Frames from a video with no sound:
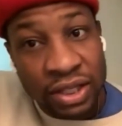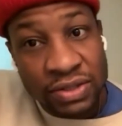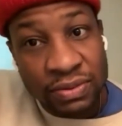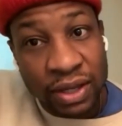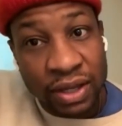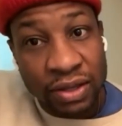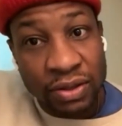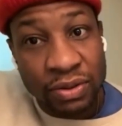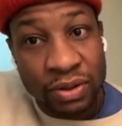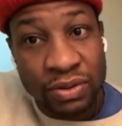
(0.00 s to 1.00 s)
in this way,
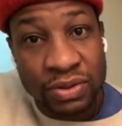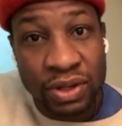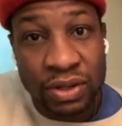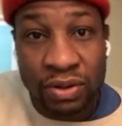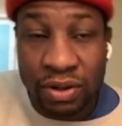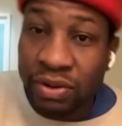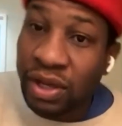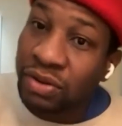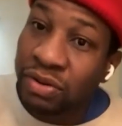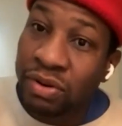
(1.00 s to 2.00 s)
you know? So I go,
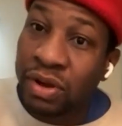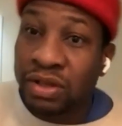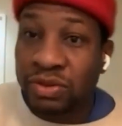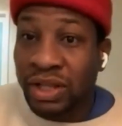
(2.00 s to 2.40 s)
okay, cool.